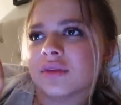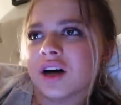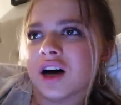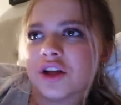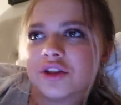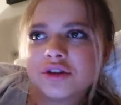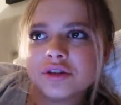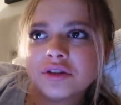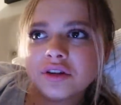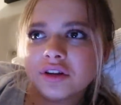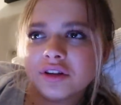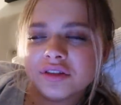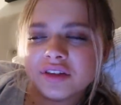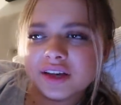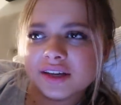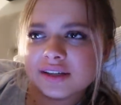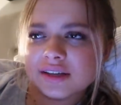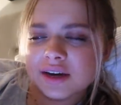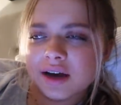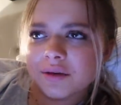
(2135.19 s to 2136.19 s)
Other little
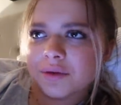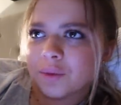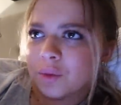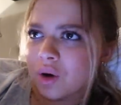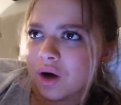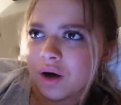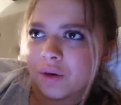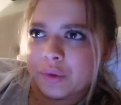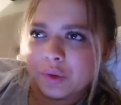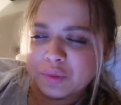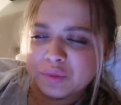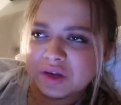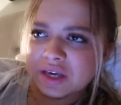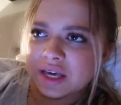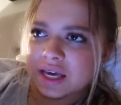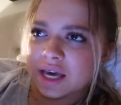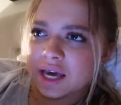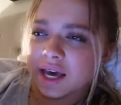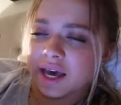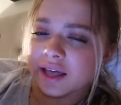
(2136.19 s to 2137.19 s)
things that I would want would
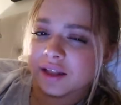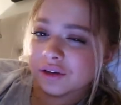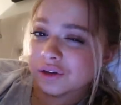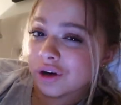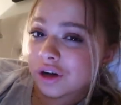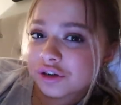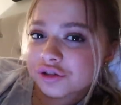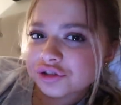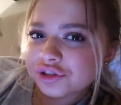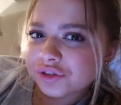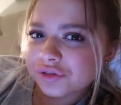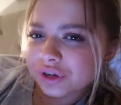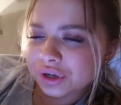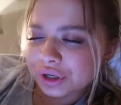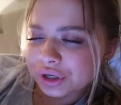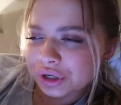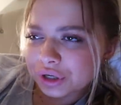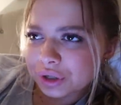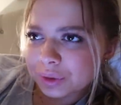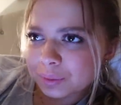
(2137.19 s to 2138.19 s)
be a laundry
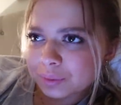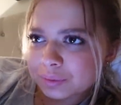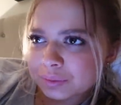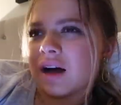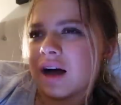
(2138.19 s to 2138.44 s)
room.